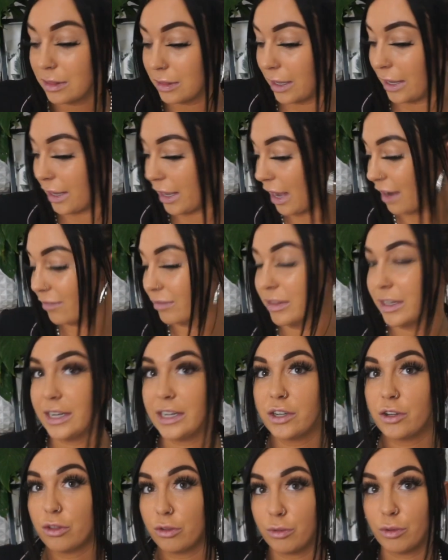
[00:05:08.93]
Like I've
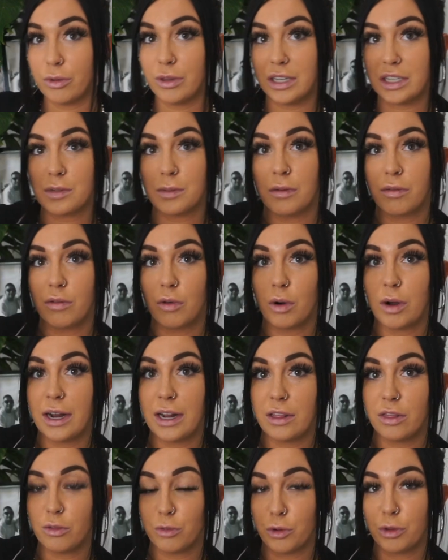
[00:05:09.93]
leaked through this before
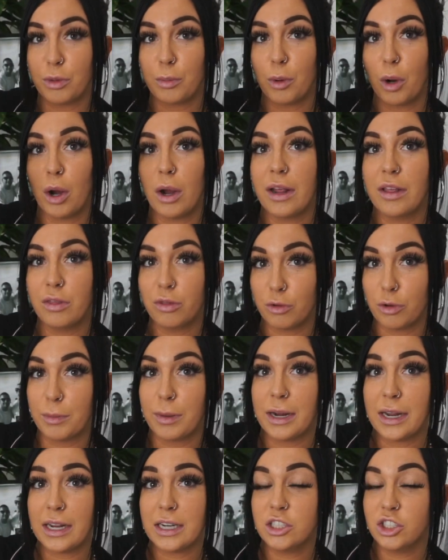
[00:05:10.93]
and through the bra and through
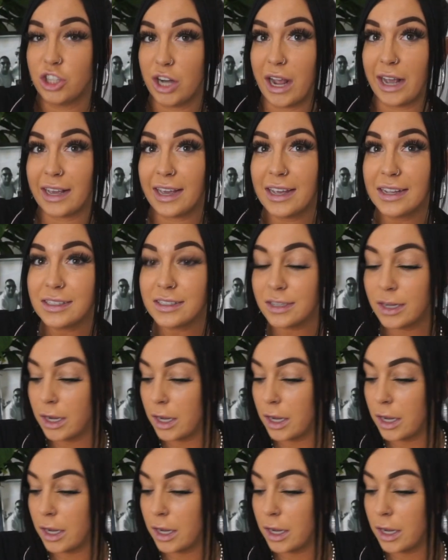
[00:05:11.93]
my jacket.